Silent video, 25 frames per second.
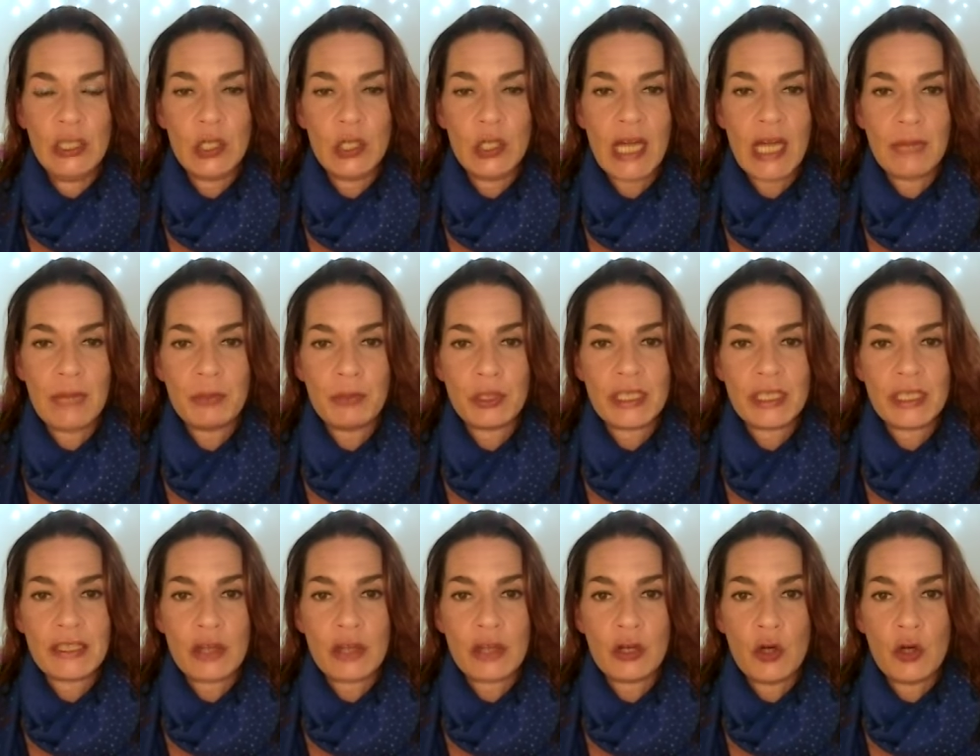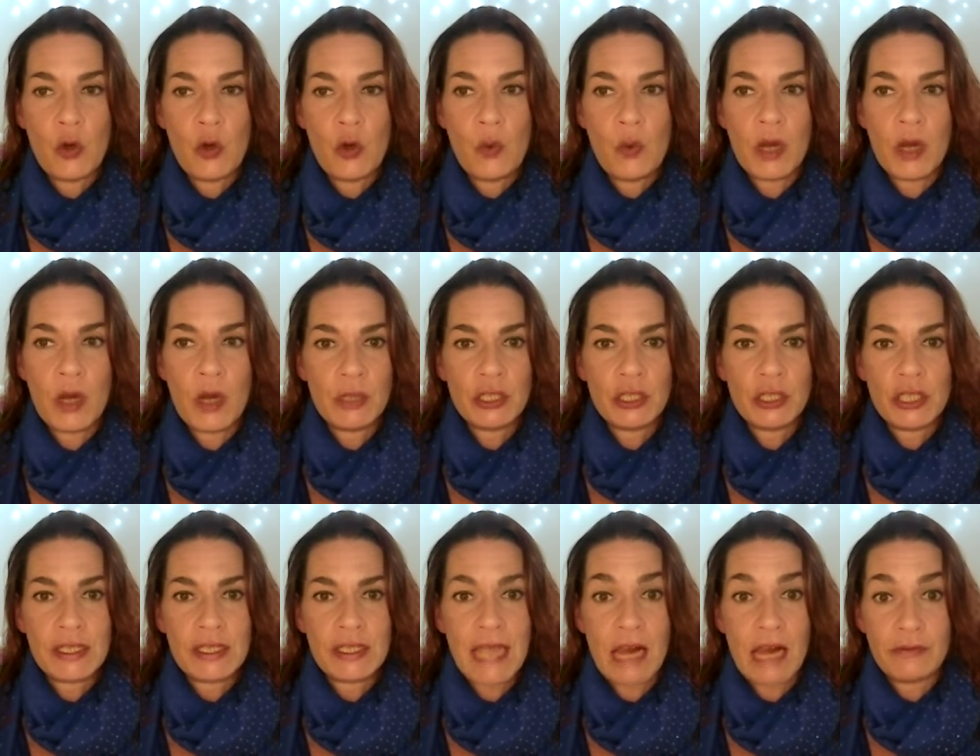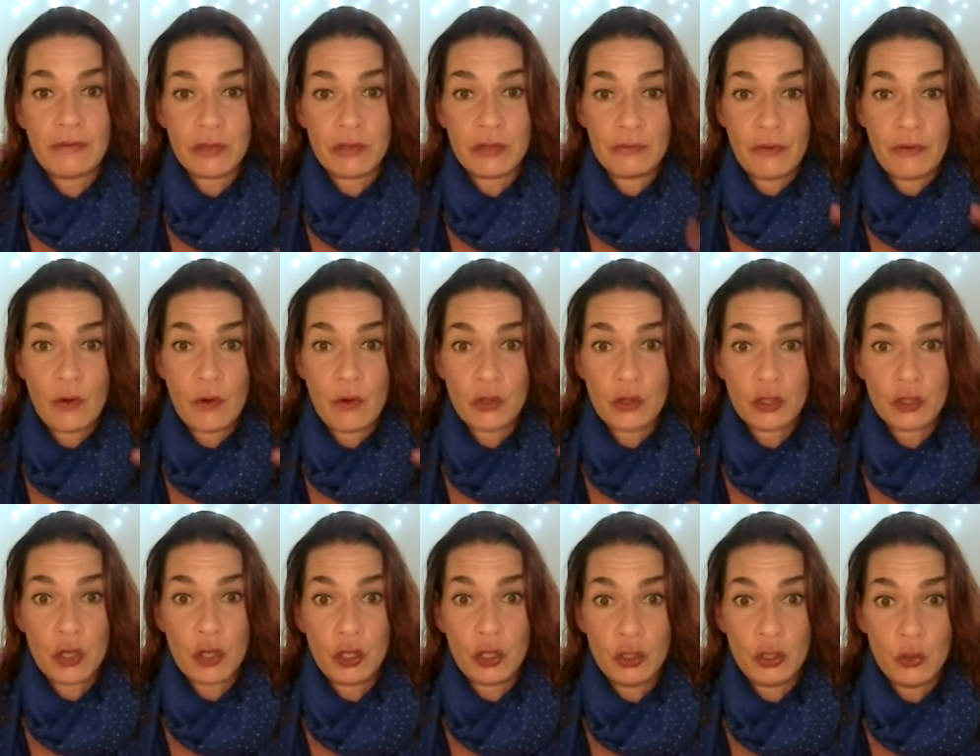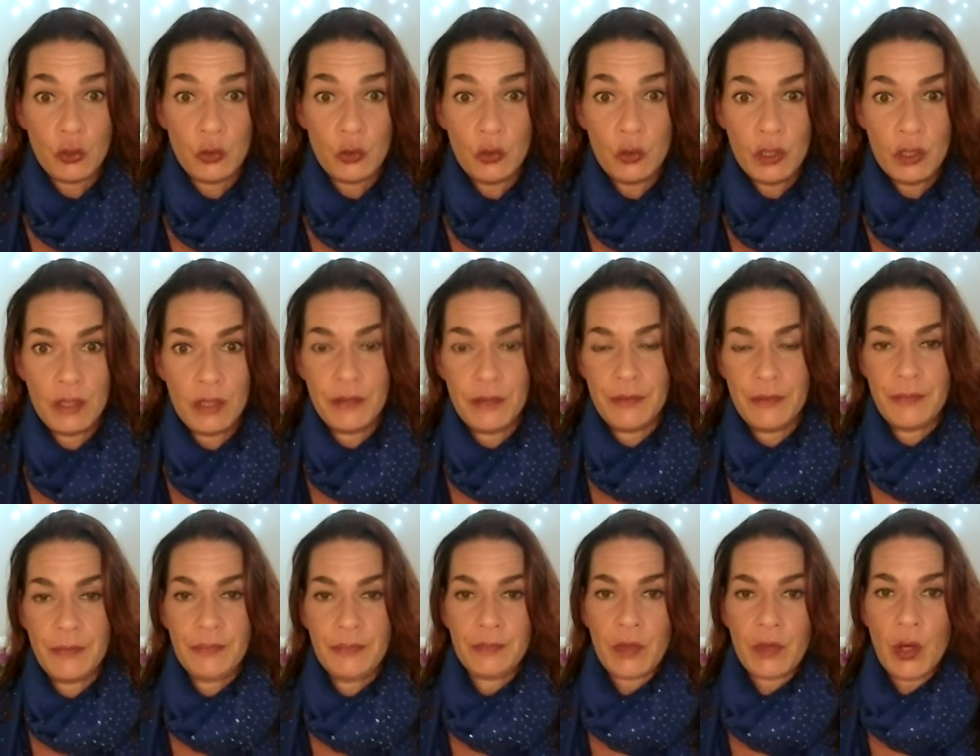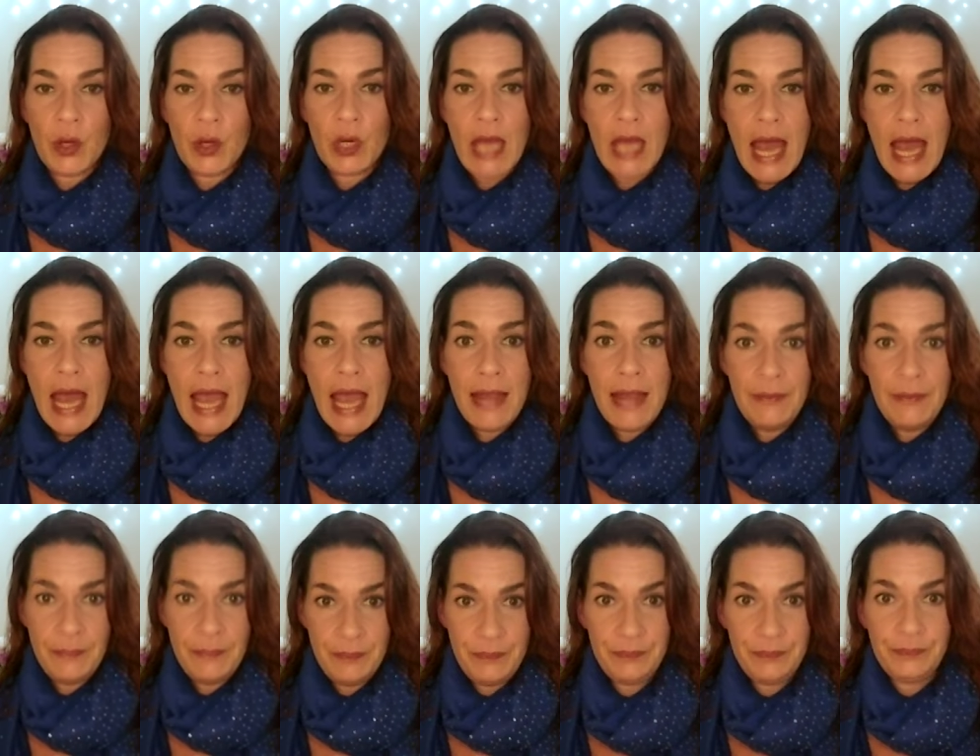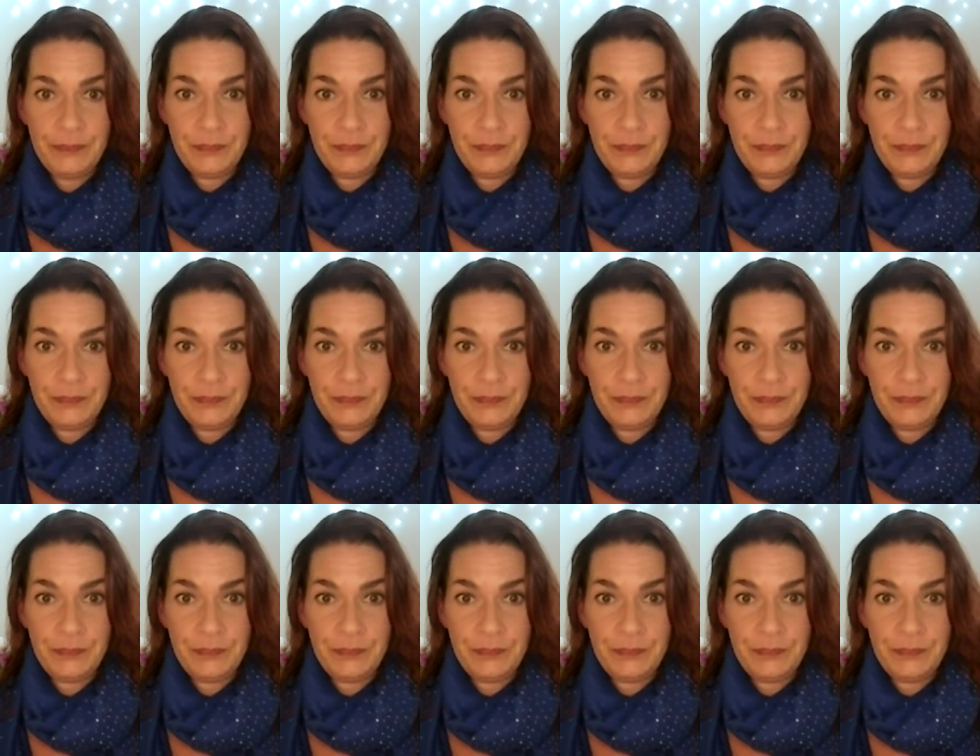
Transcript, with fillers: You can put this on no one but yourself. So focus on you, okay?